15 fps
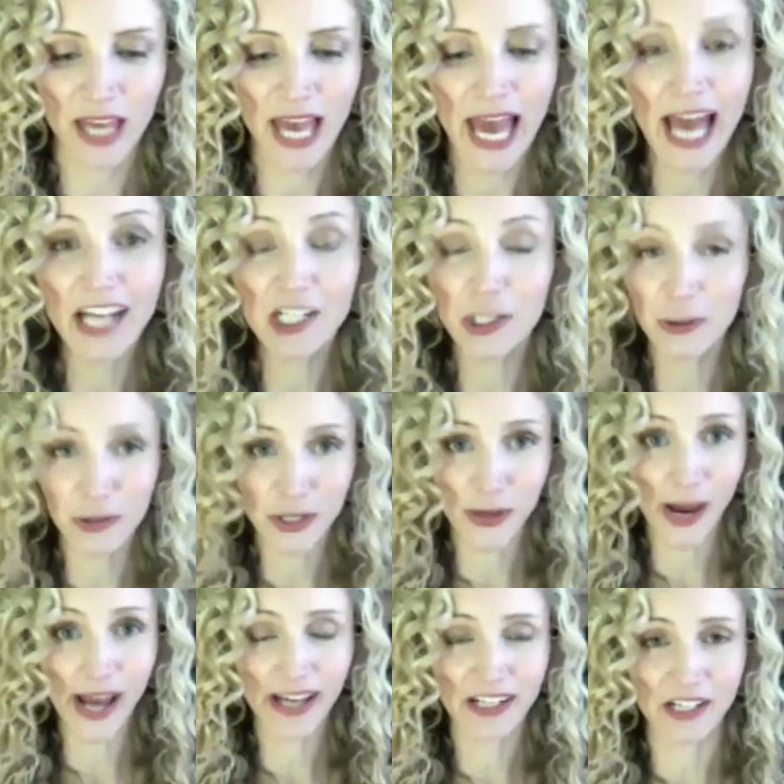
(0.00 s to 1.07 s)
And she also
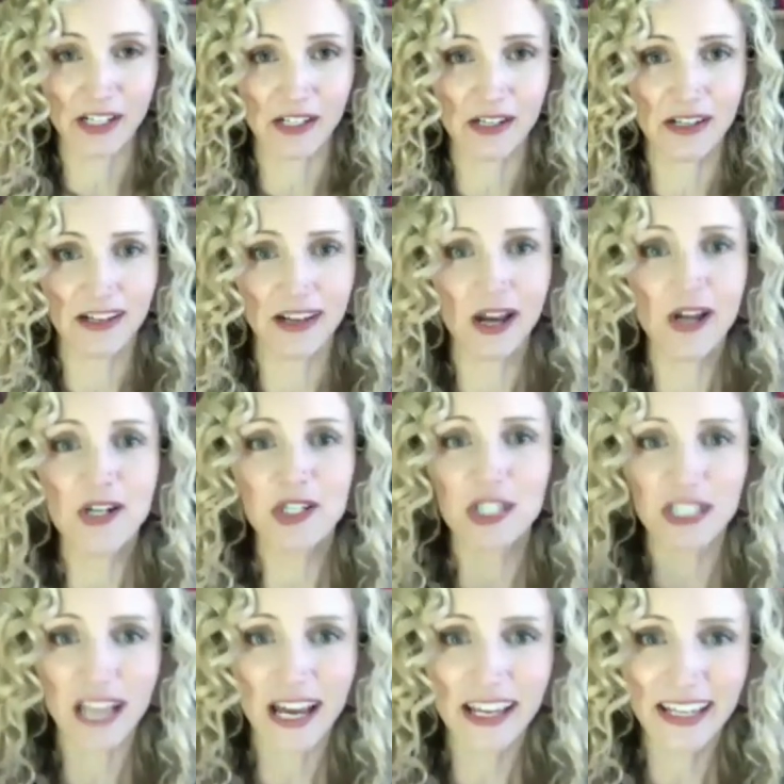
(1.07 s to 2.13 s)
acted.
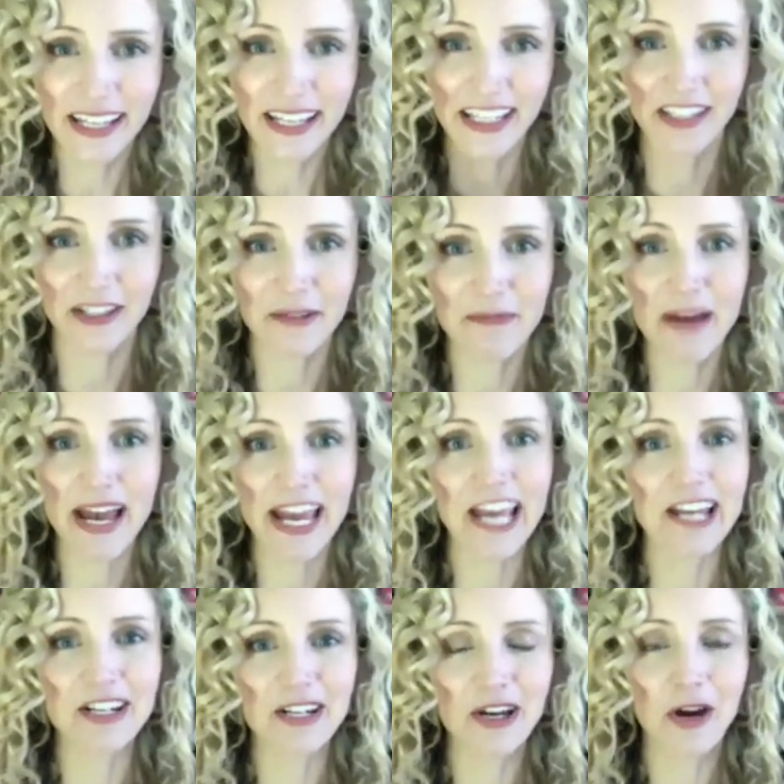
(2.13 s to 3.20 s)
She hit the
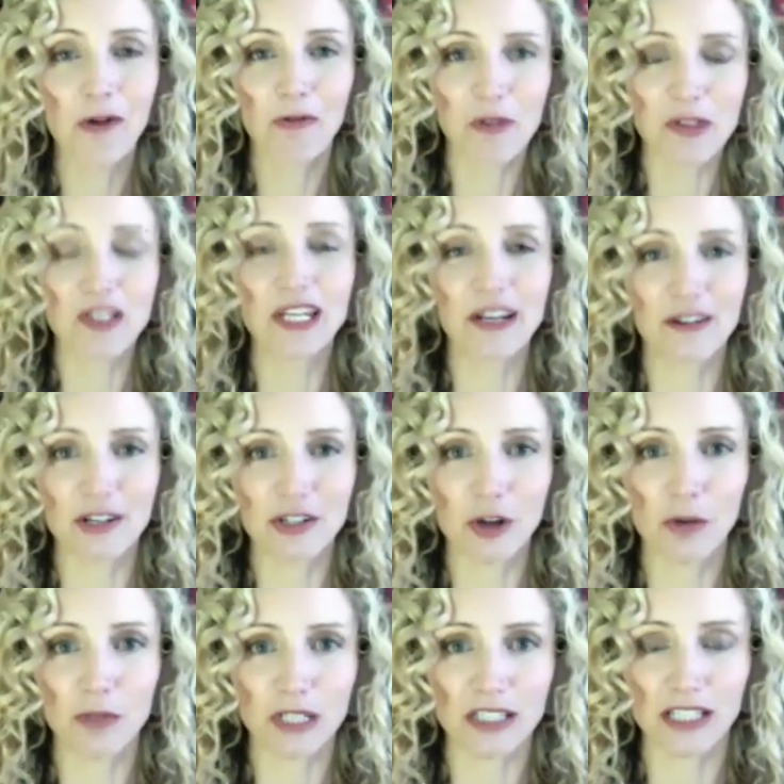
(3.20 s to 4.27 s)
maid with the nearest
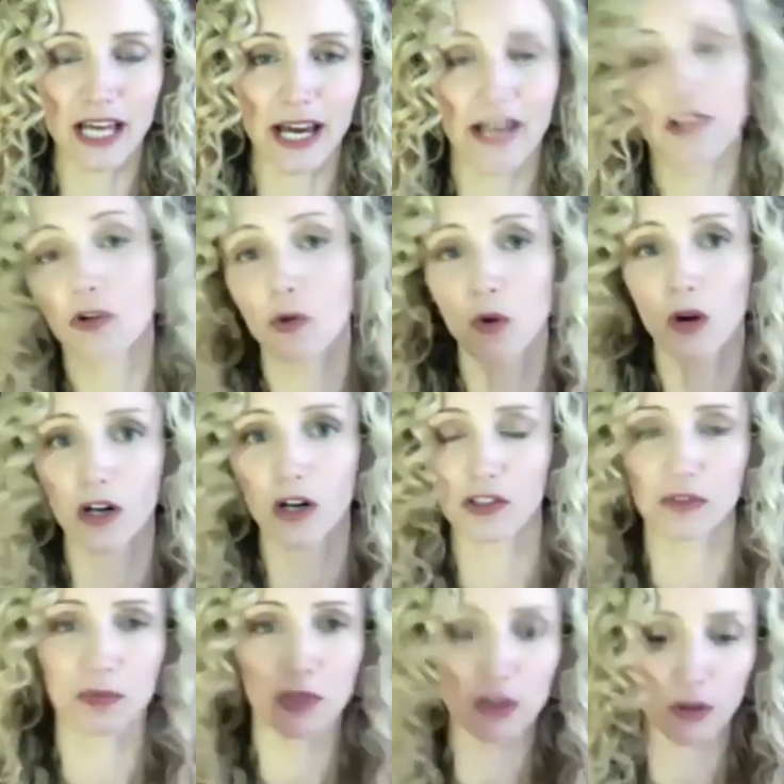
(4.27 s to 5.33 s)
object to hand, or her
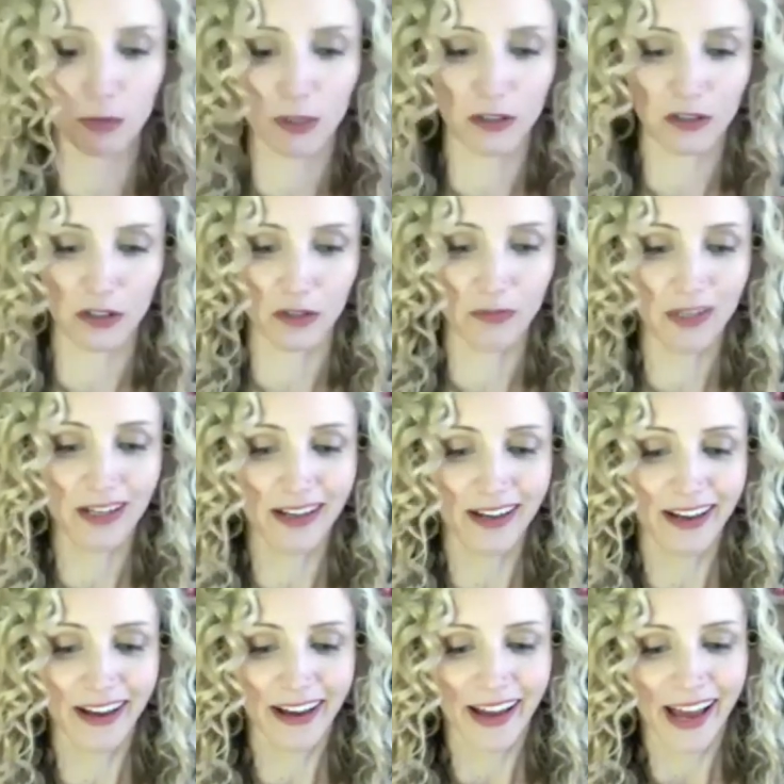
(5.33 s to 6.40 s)
husband, or both of them.
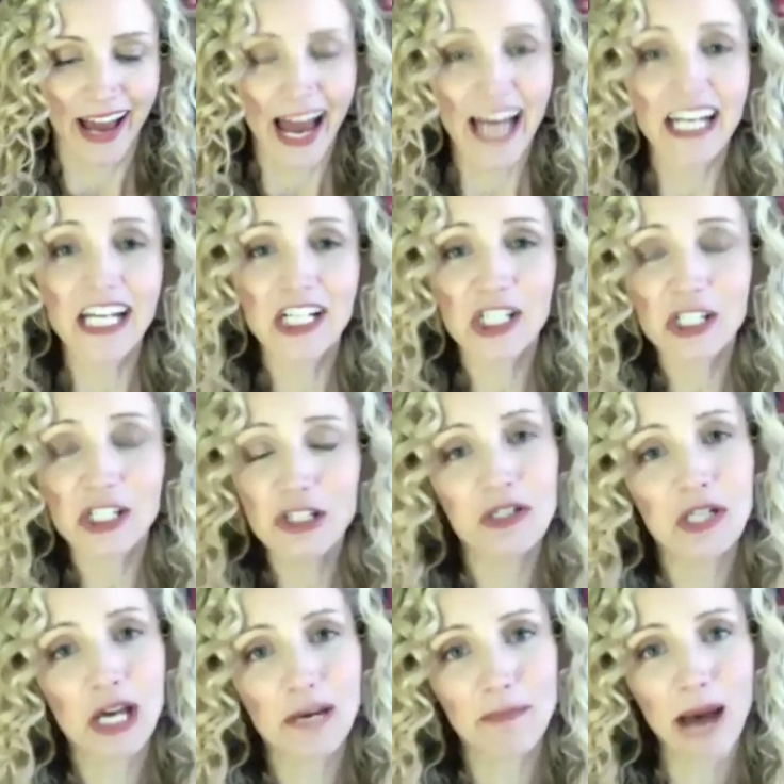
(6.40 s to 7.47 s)
And then she
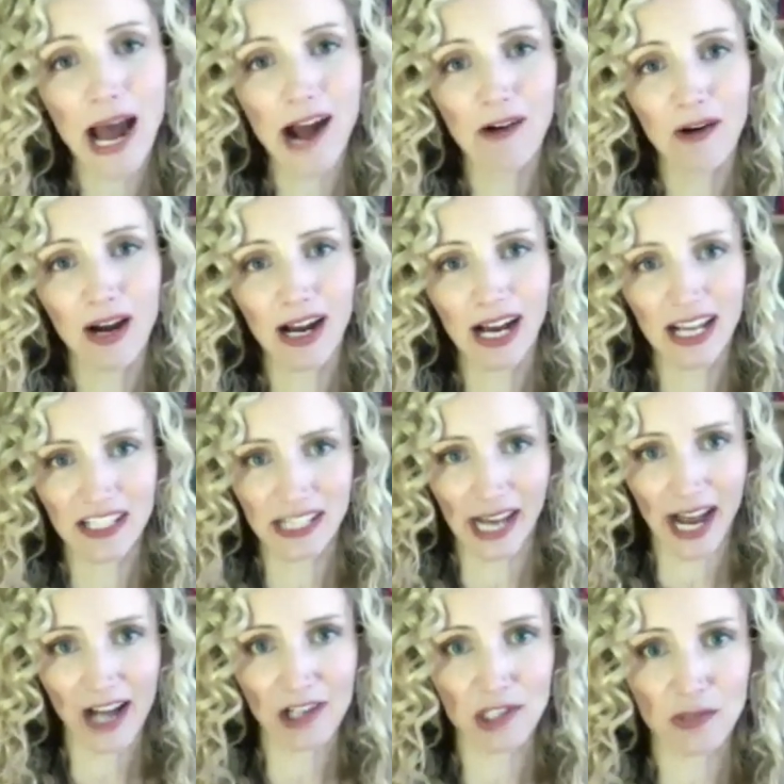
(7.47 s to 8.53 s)
used her power as a
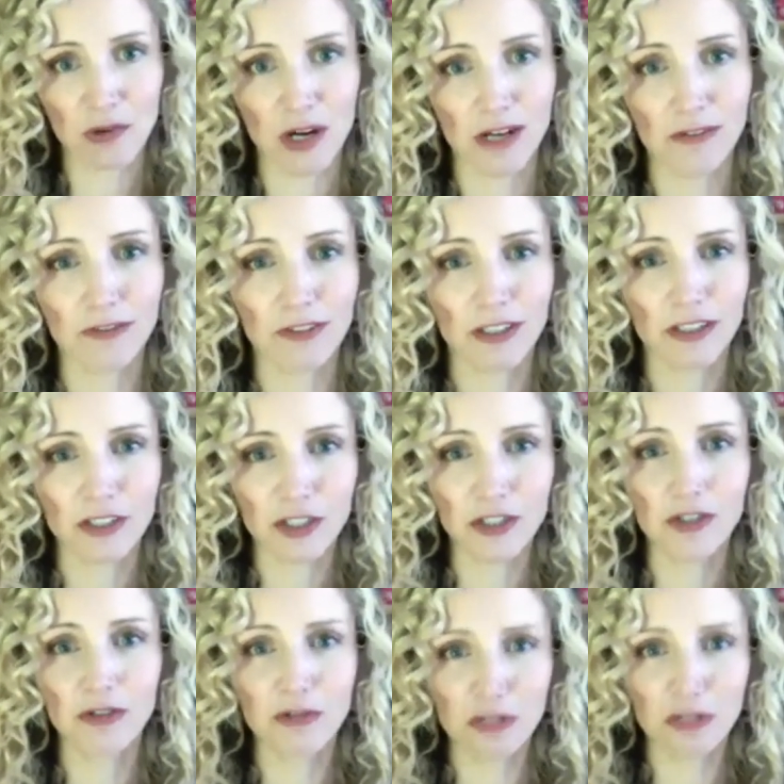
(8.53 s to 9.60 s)
housewife
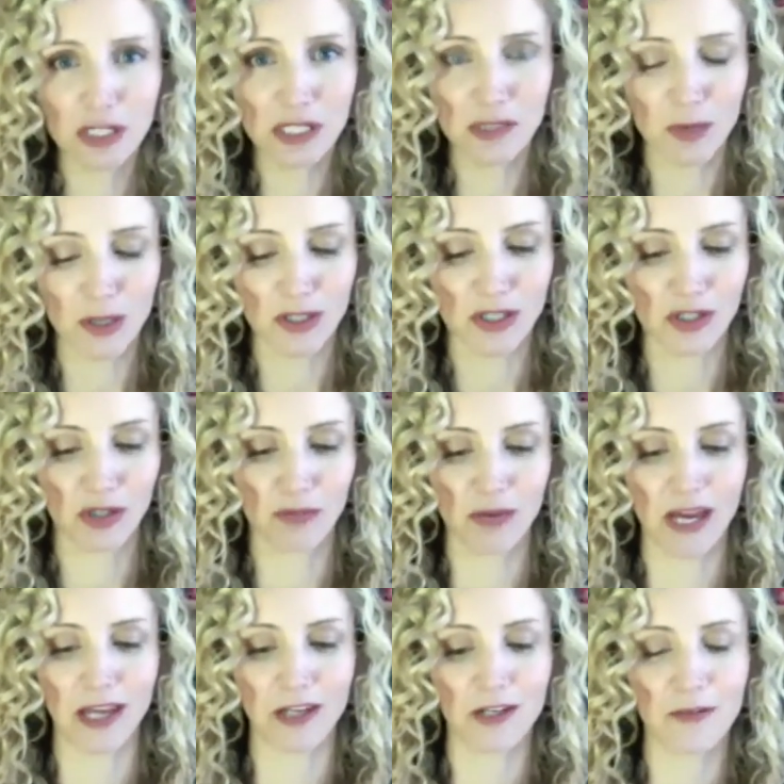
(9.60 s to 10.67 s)
to dismiss the
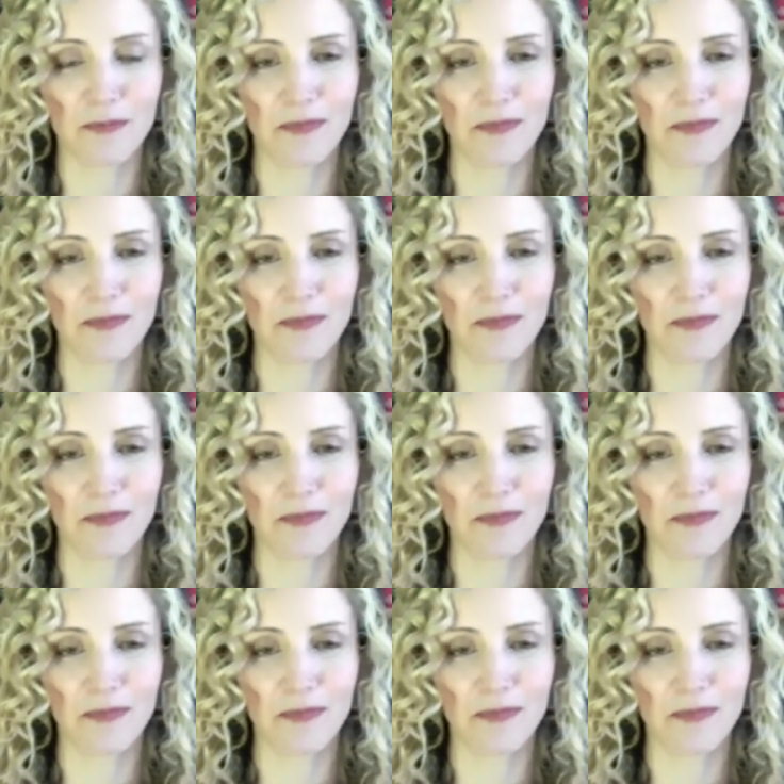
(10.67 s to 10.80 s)
maid.